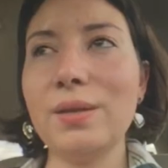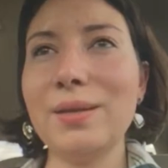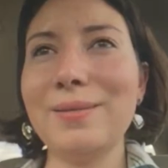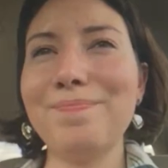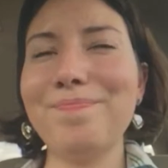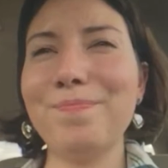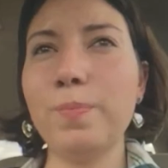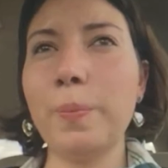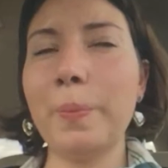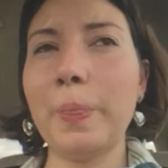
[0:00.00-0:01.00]
and
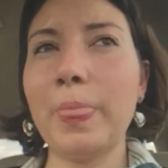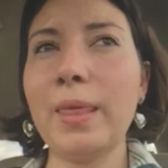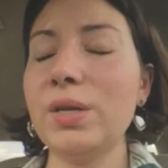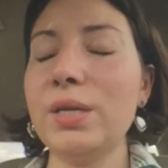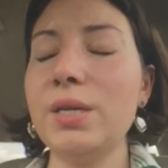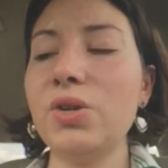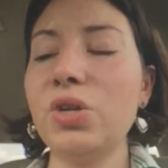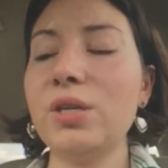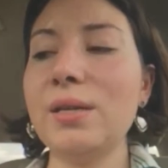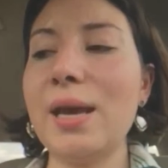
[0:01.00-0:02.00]
that he
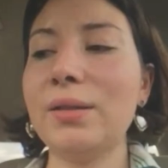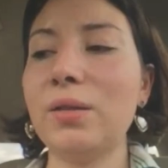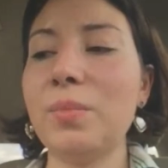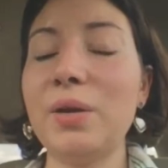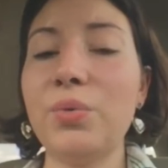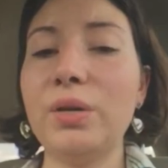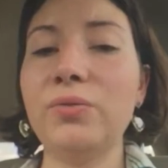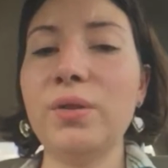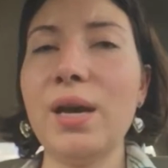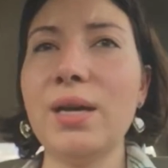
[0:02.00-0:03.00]
couldn't handle my
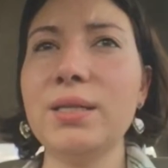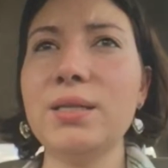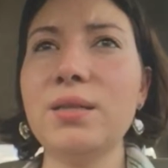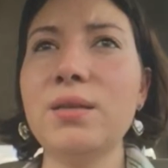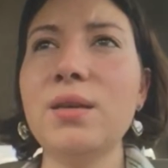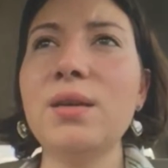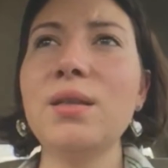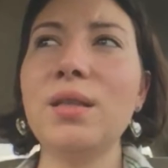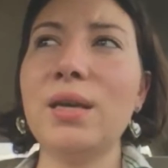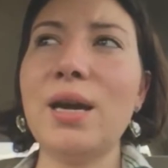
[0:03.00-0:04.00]
red flags
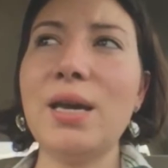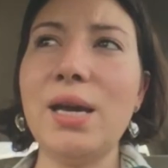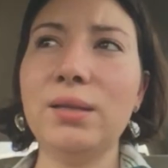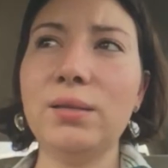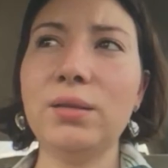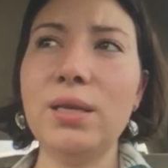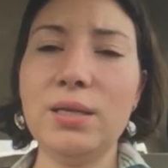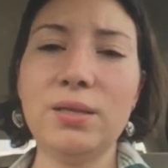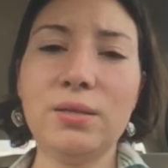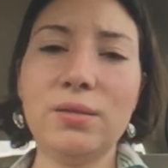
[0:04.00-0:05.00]
like I handled
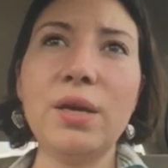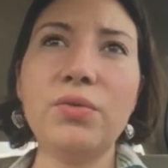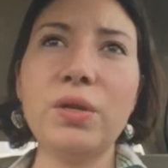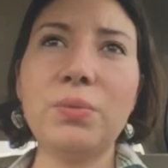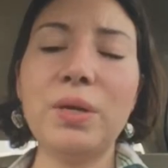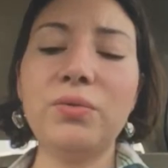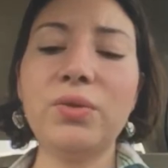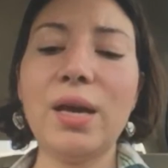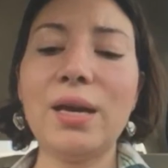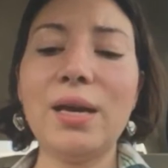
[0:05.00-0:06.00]
his. Every red
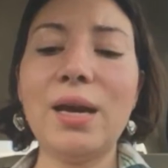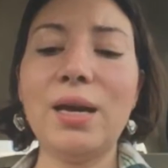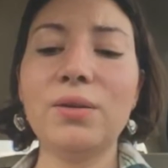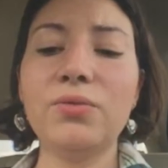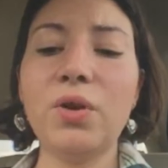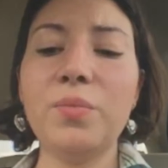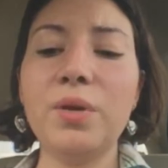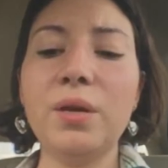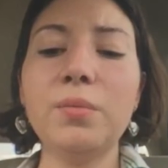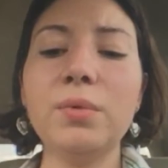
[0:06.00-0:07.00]
flag I got from
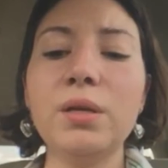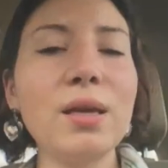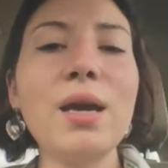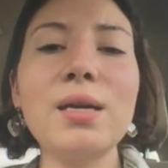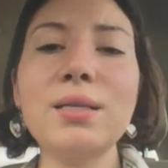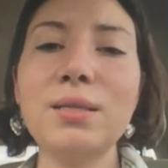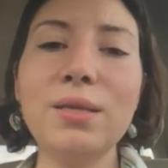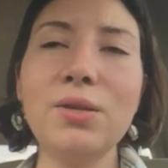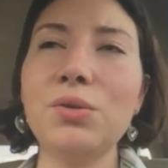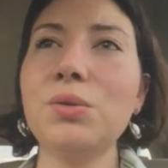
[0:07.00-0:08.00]
him: yeah, I see
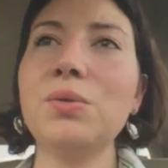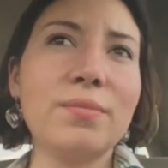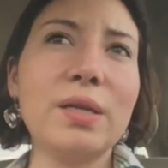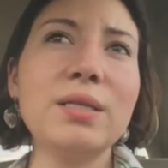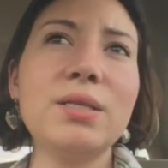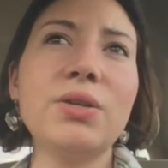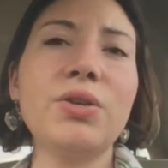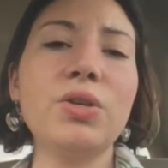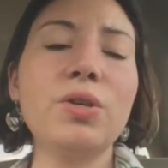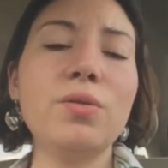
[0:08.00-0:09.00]
you,
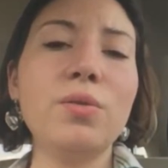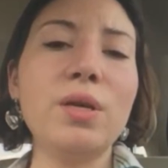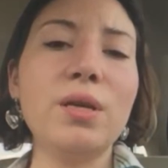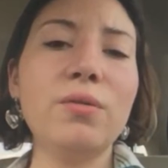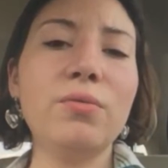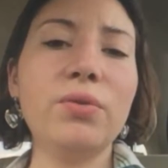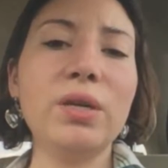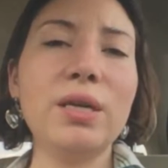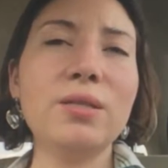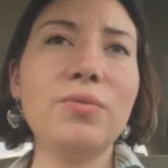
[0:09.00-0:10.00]
consider you if
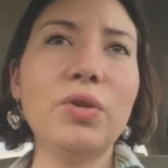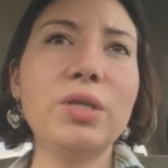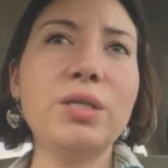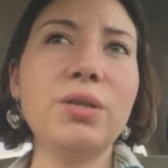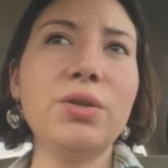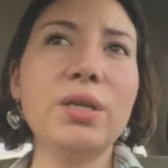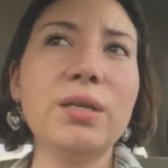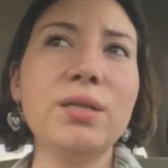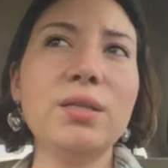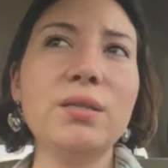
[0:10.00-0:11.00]
it gets very
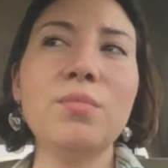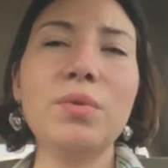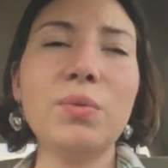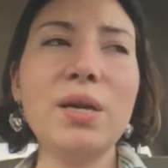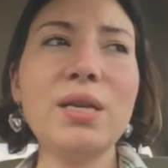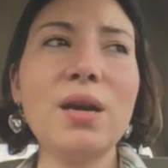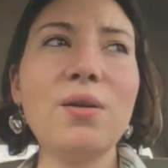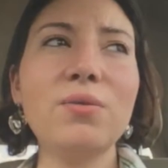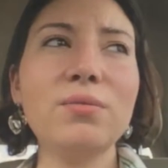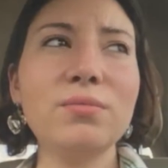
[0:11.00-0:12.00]
serious, but right
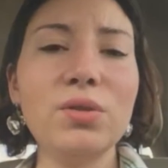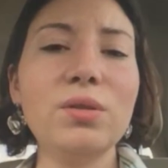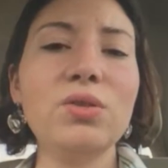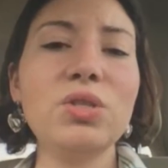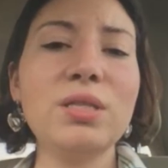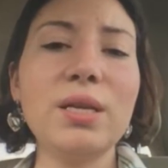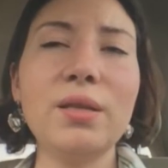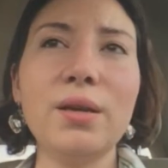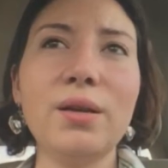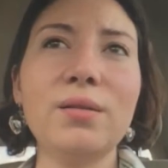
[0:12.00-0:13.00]
now, just
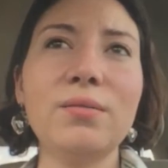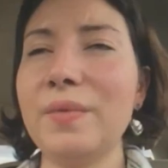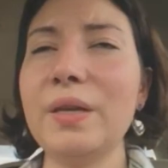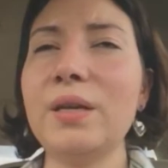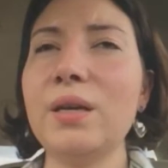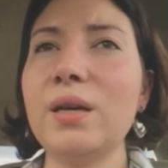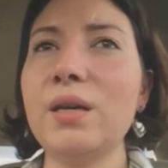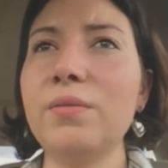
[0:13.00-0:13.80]
stay there. Like,